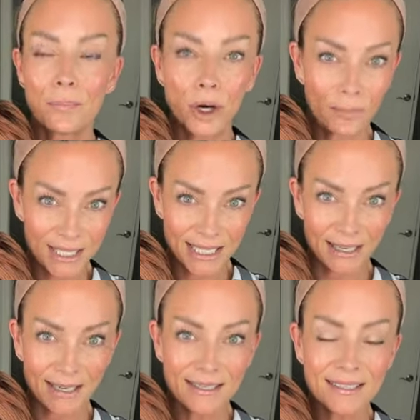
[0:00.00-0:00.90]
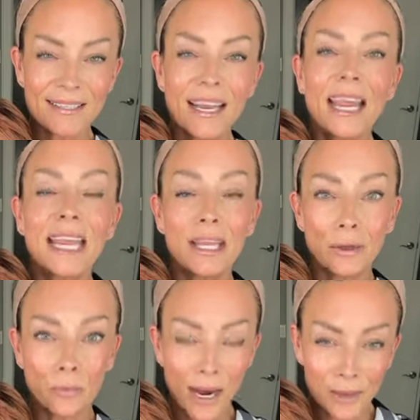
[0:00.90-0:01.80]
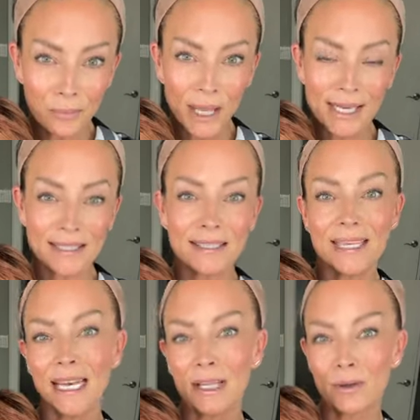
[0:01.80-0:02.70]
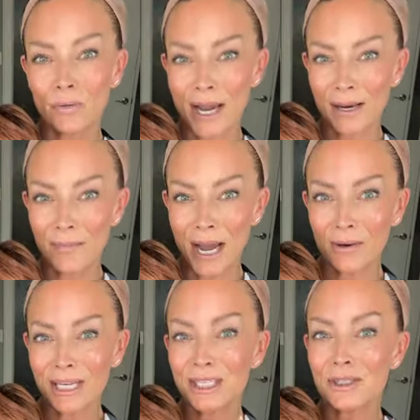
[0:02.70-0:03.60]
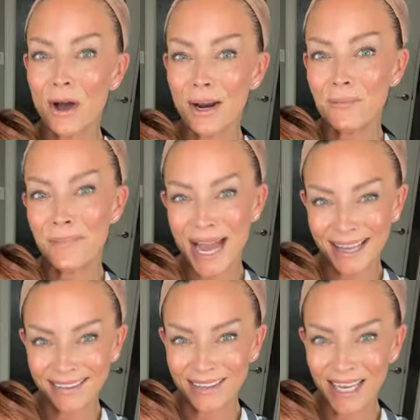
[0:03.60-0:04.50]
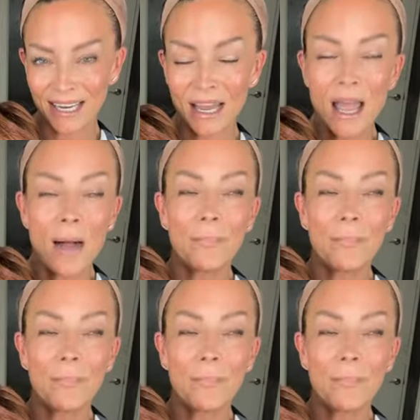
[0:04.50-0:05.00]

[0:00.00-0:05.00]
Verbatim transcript: permatease in the right places and in the right amount is not a bad thing.